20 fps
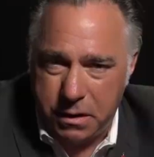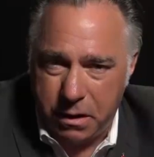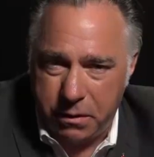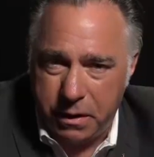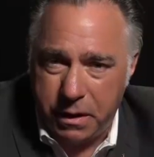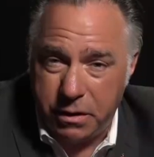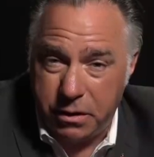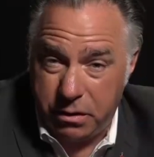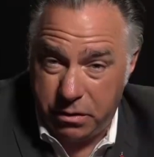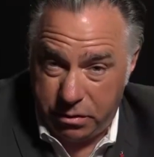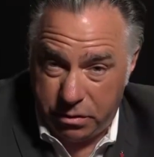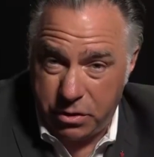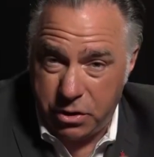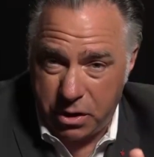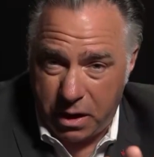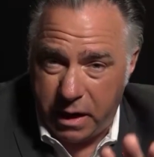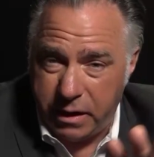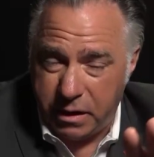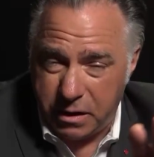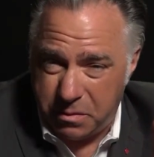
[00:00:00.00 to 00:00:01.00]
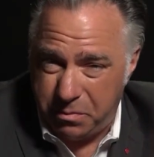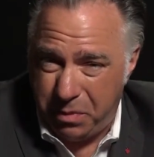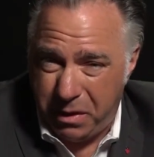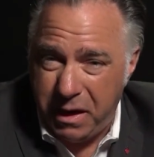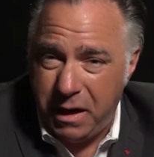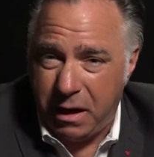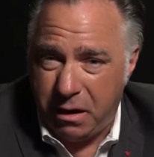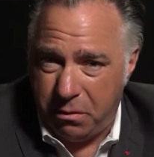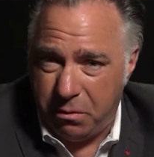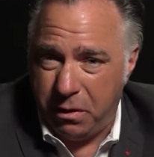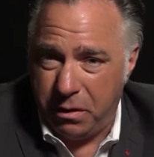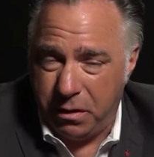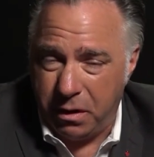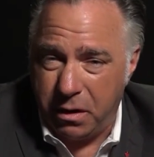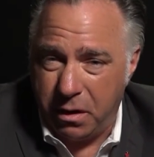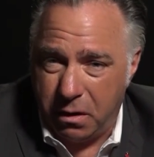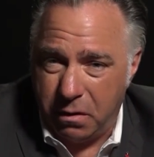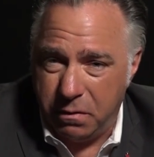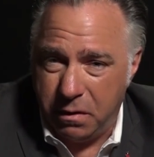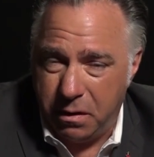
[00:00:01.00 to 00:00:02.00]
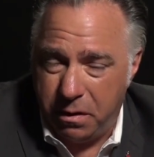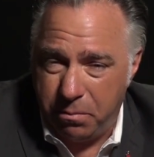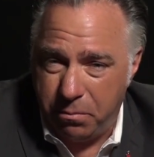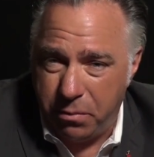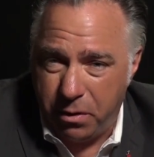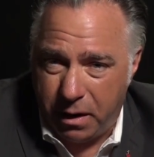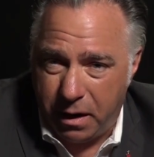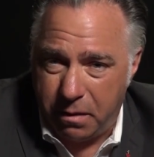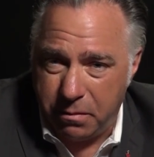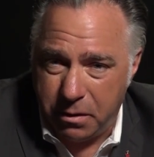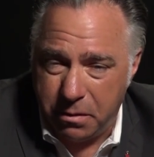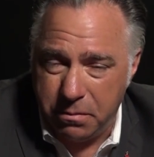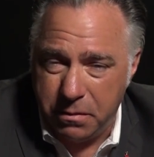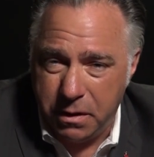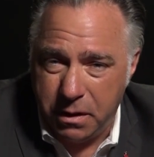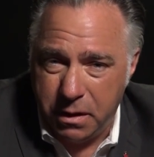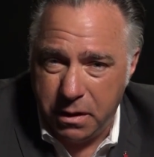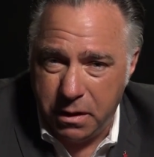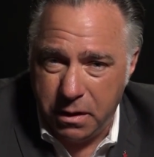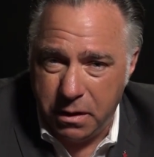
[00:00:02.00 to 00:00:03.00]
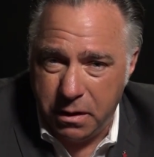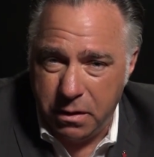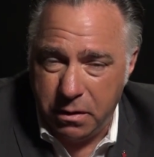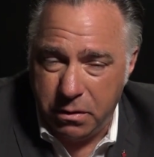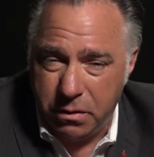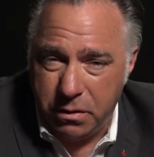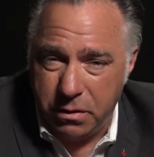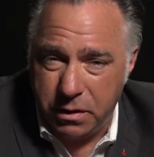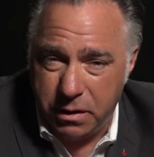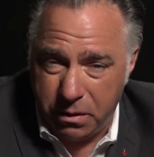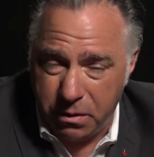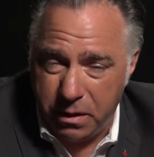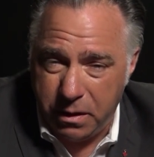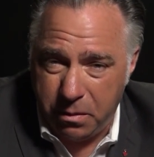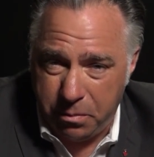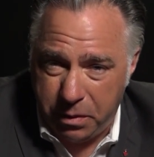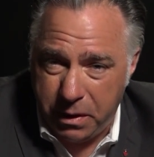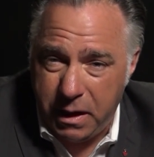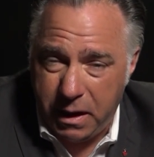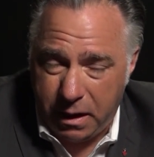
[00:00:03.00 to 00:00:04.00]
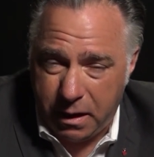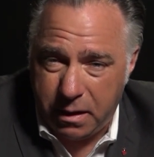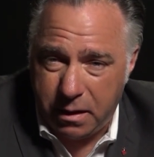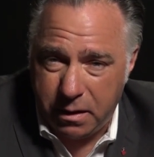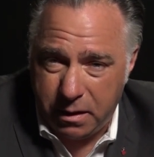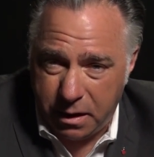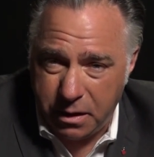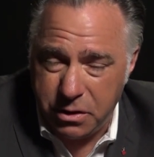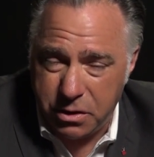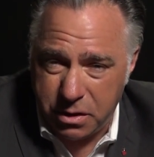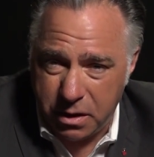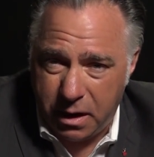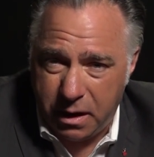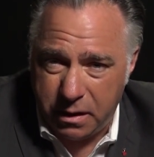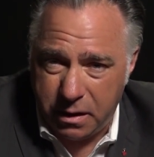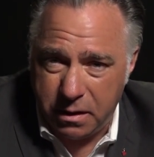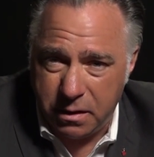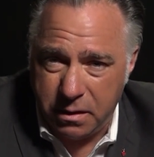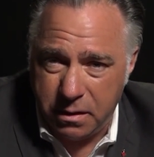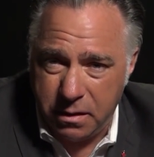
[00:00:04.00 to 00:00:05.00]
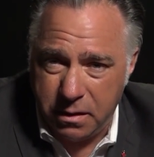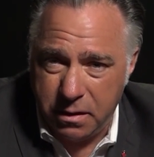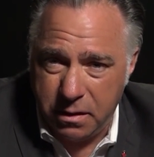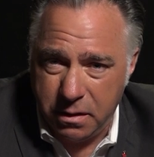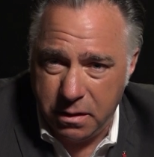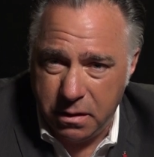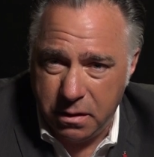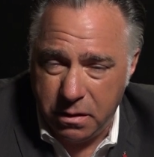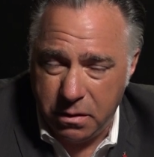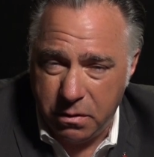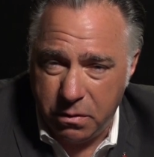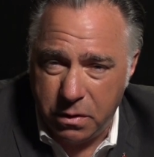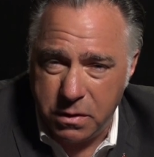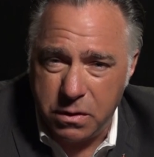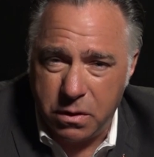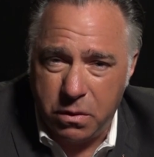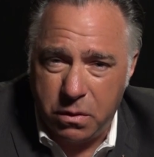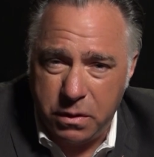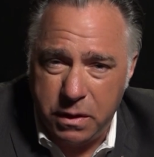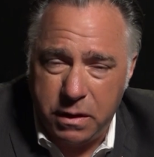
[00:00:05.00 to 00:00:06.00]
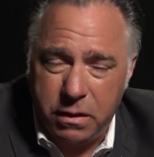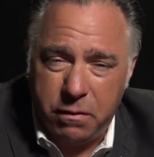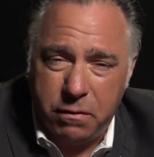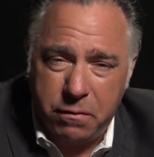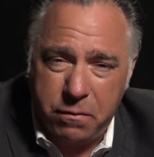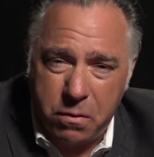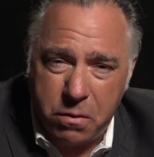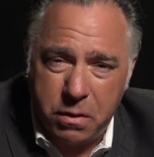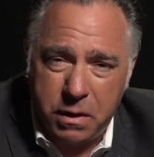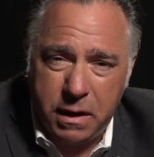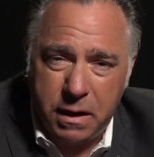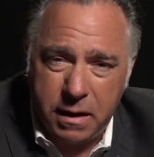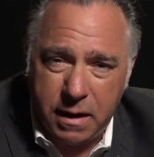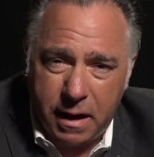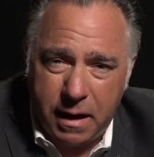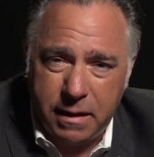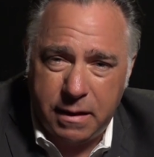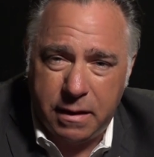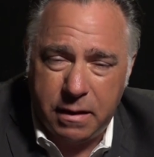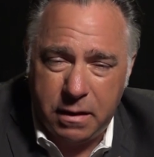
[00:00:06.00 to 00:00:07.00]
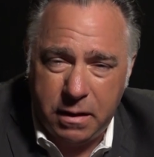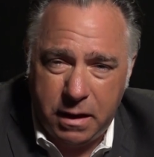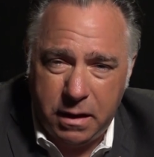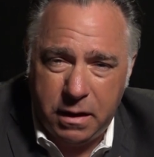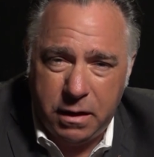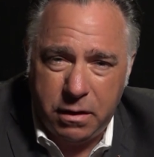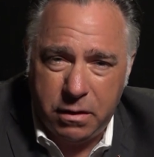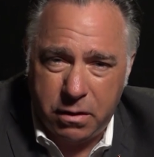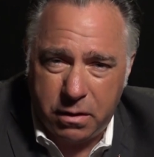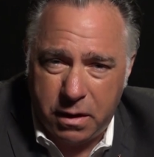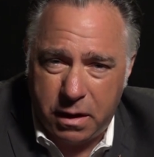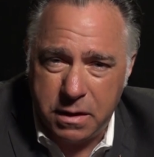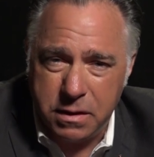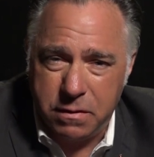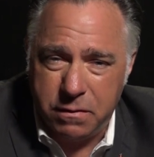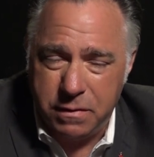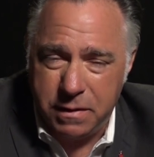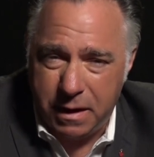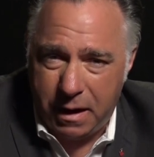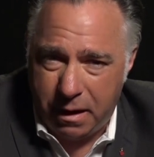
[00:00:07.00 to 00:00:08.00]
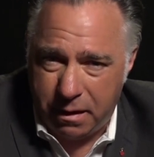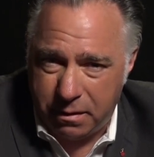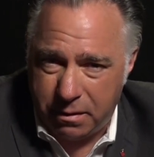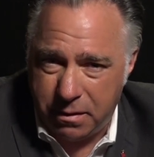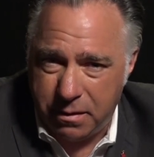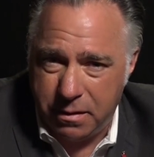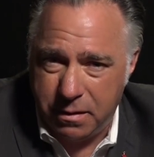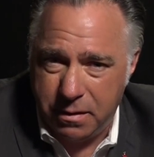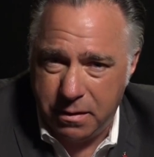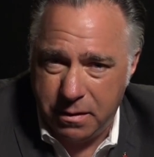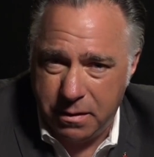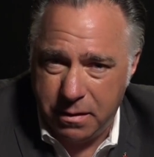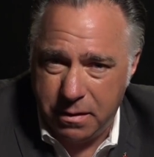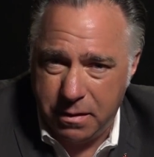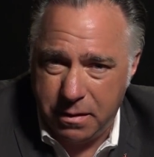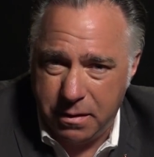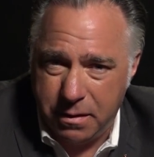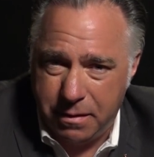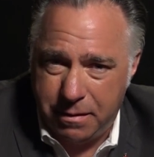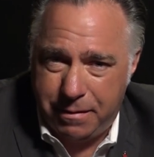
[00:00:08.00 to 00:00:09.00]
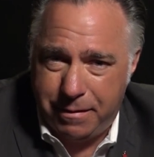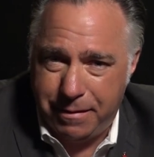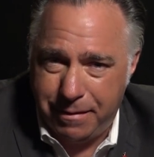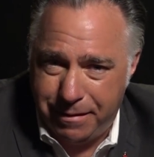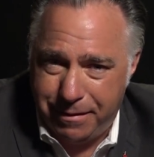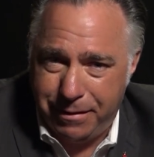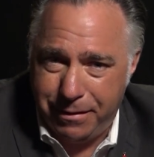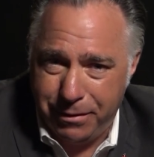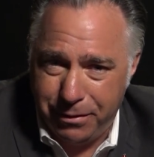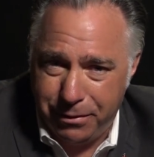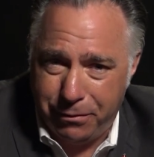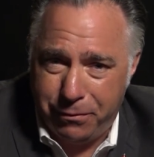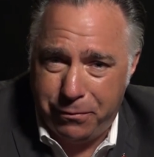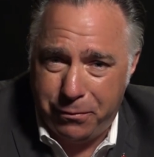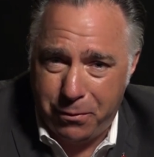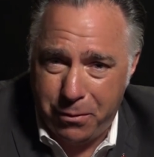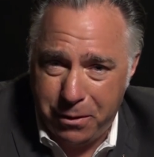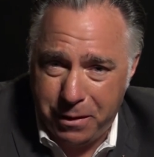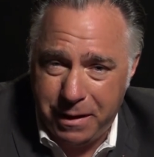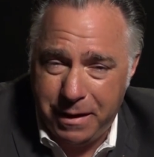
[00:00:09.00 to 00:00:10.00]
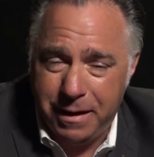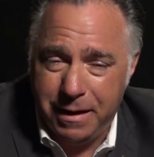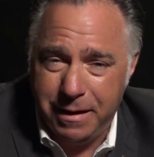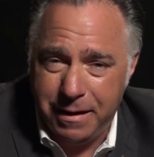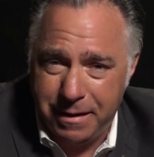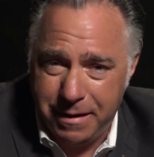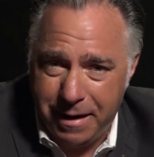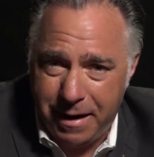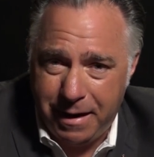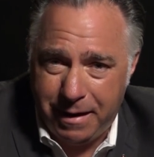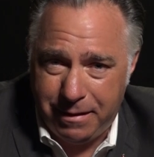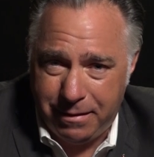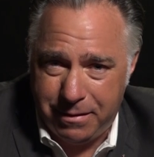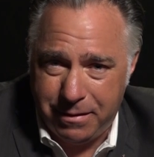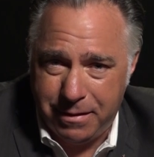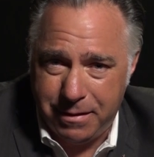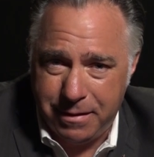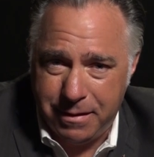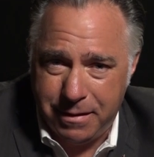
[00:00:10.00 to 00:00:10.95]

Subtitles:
during China's peak with the COVID problem, during the peak in China, was only the 49th leading cause of death. The 49th.